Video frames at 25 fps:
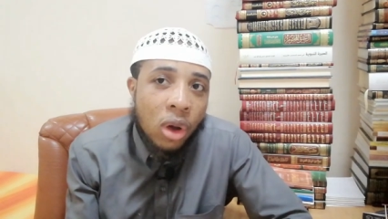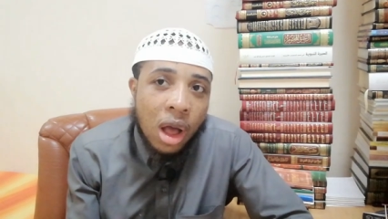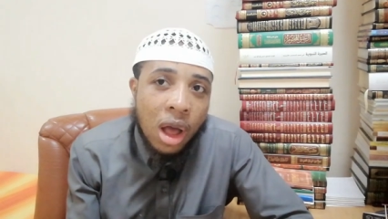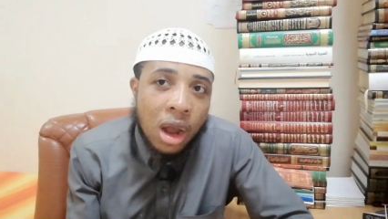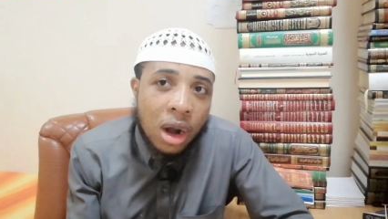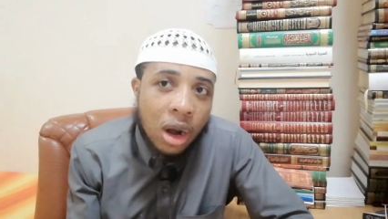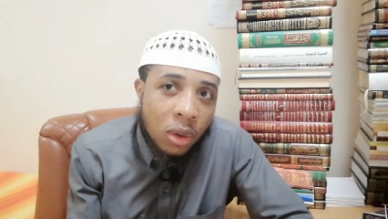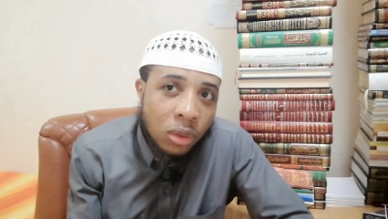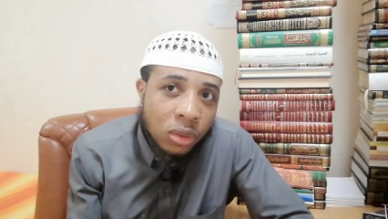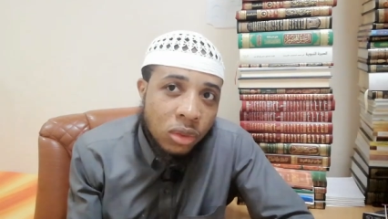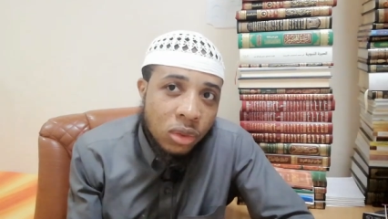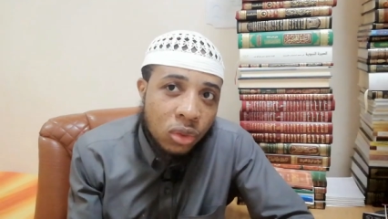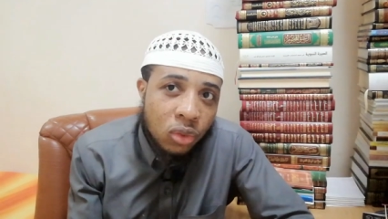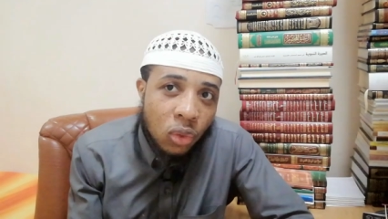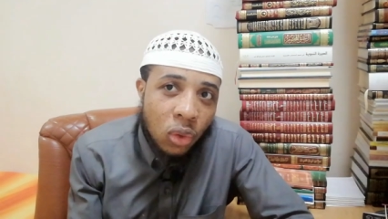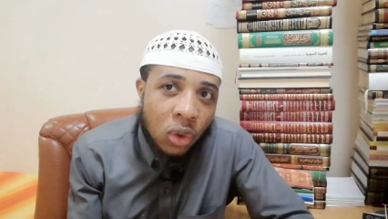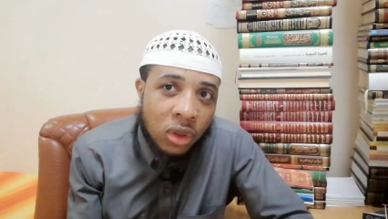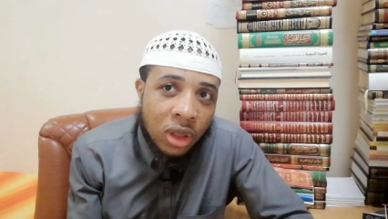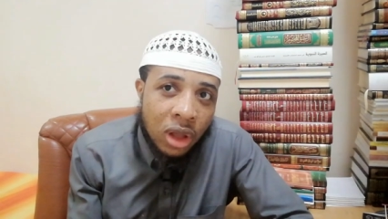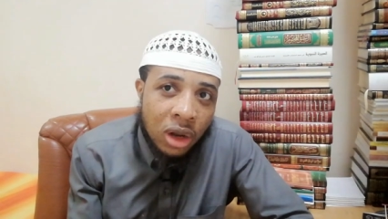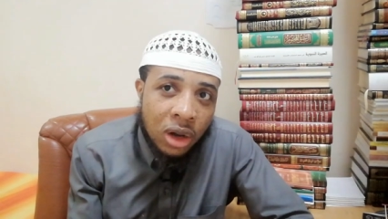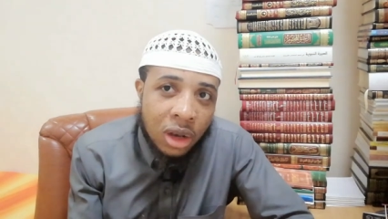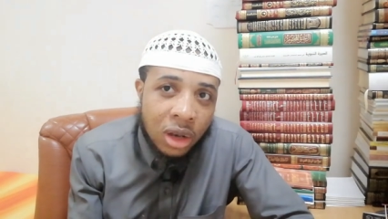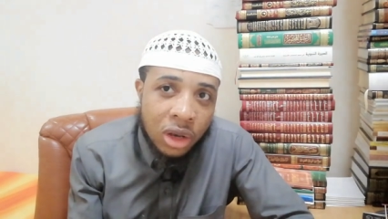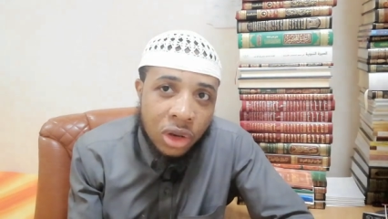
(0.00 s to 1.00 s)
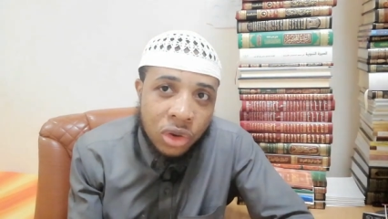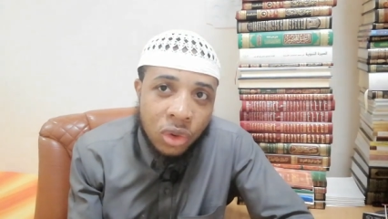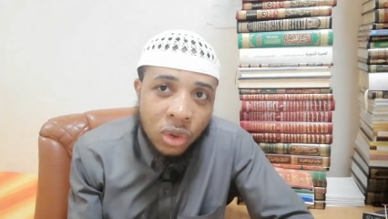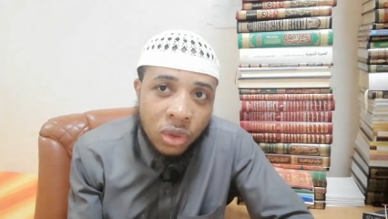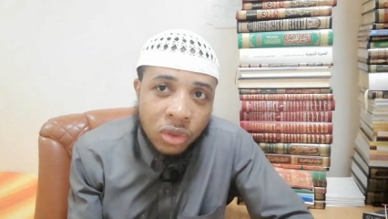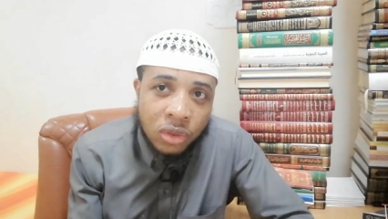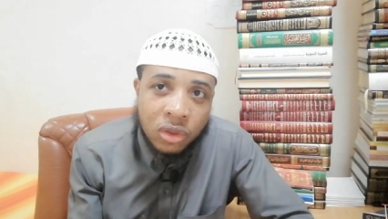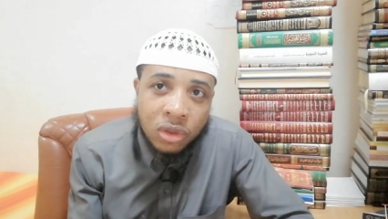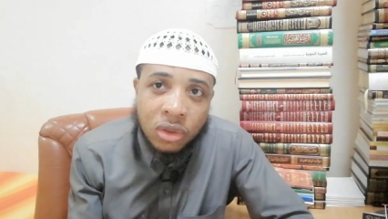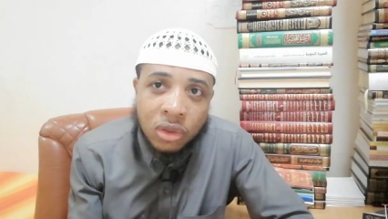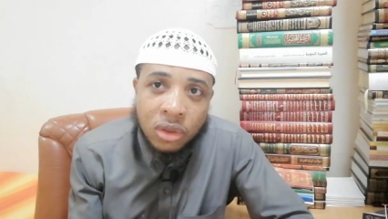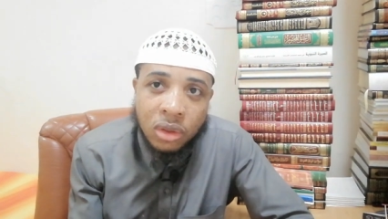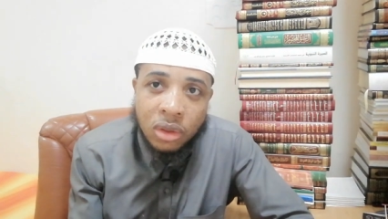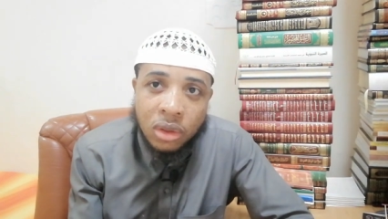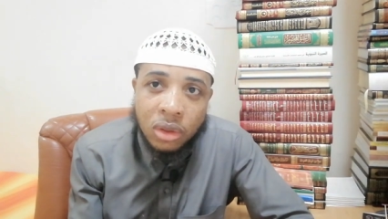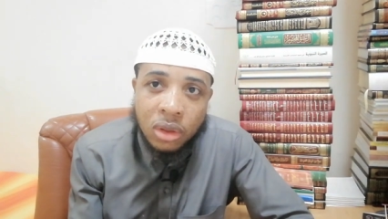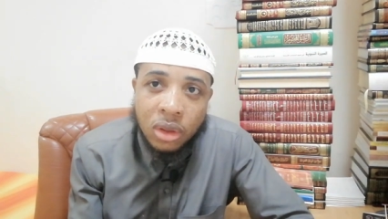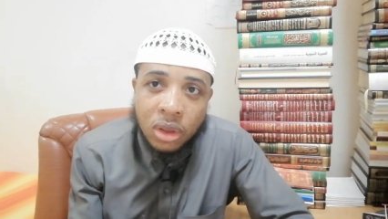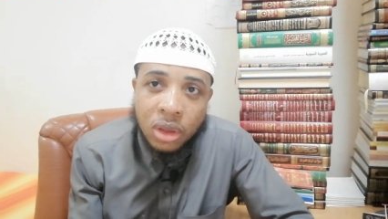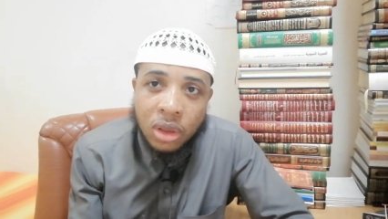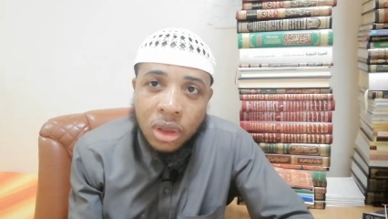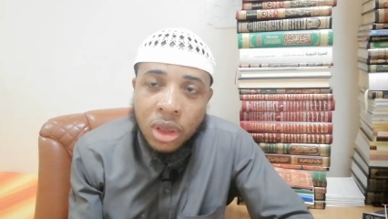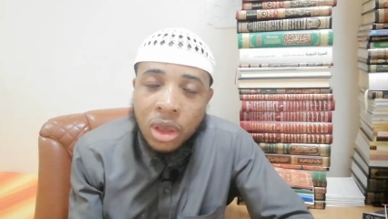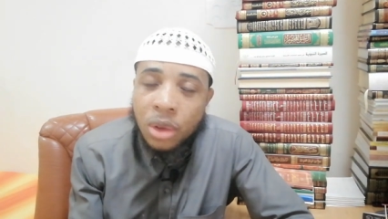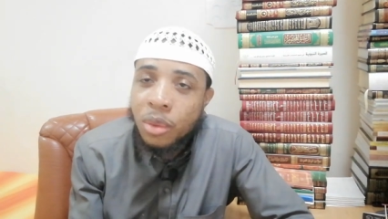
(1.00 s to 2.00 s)
if you go around to other
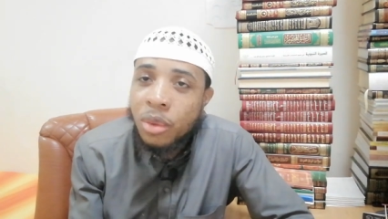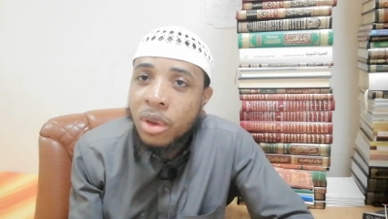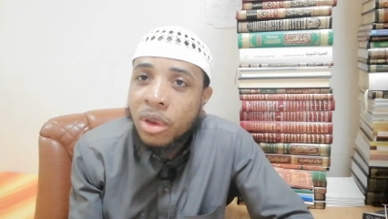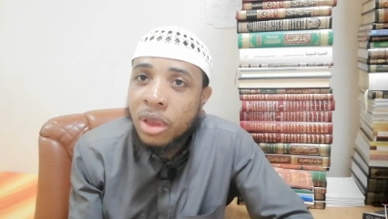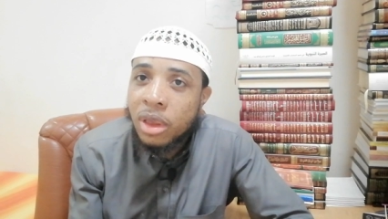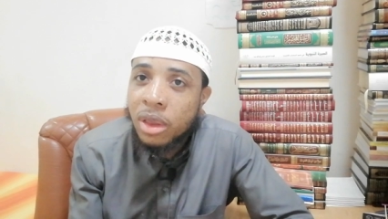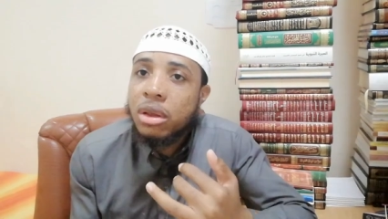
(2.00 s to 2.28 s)
religions,